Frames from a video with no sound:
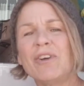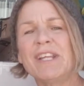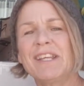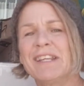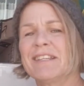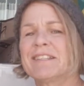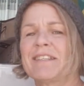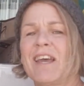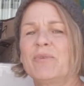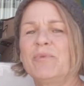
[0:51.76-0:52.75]
it is
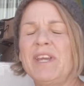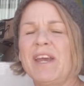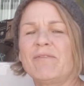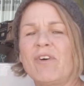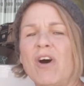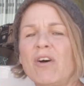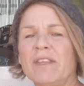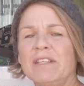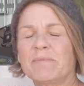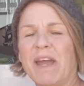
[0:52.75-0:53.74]
that we have all
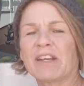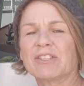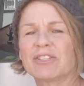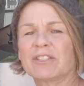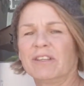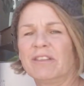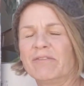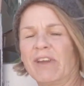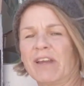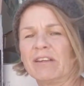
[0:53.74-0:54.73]
these packages in
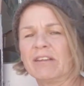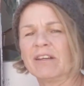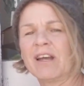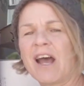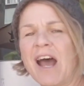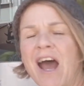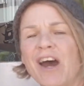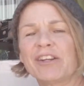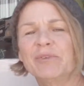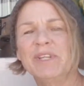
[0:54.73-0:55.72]
the van?
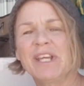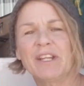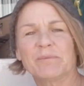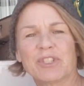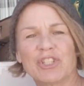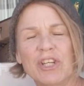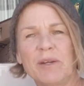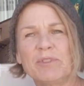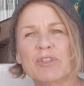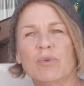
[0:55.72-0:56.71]
How did we get them shipped?